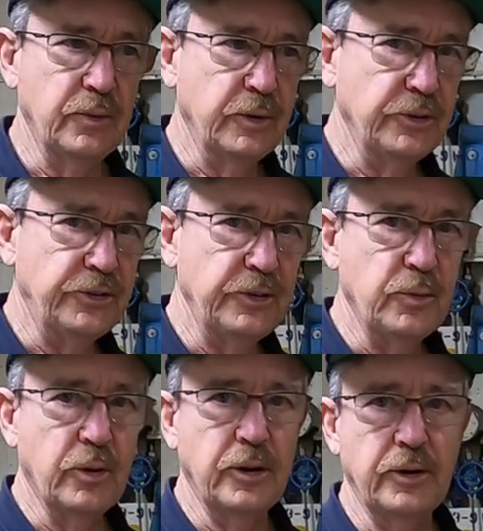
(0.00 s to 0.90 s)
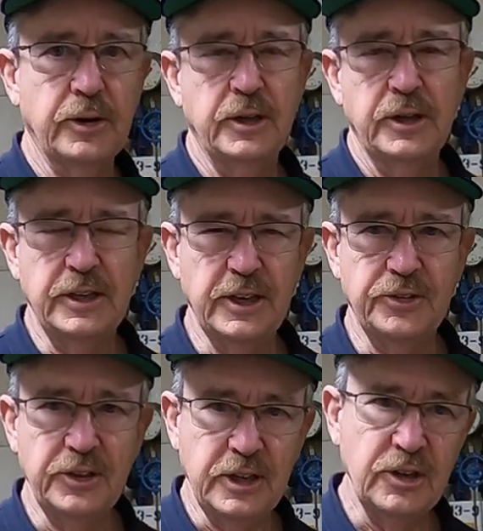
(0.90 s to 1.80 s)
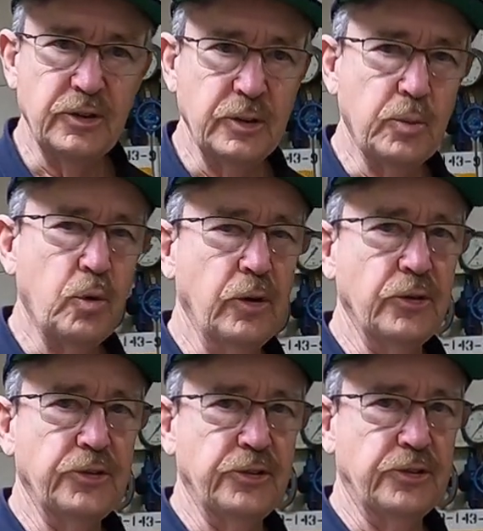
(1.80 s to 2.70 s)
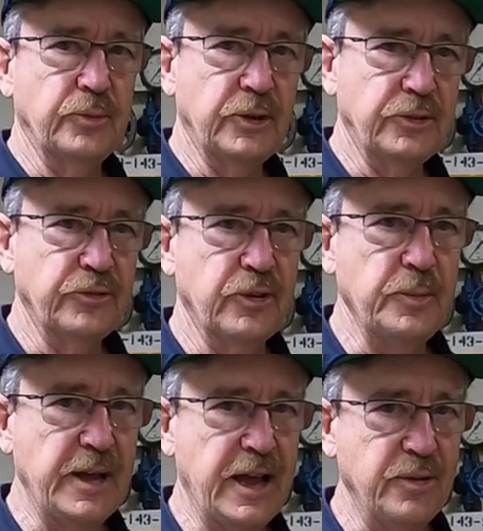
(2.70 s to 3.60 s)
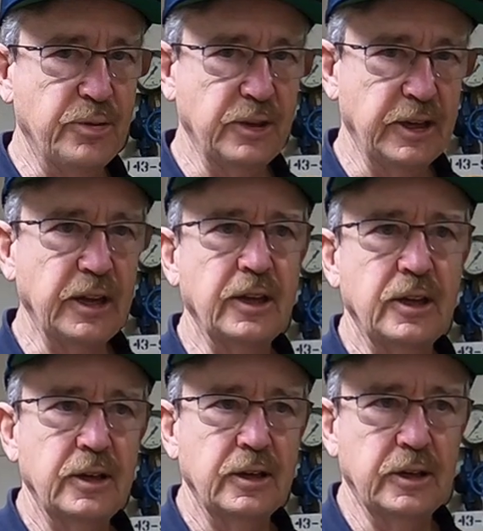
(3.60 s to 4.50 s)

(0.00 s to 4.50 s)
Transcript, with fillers: And when seawater gets into the boiler system, that's a very bad thing.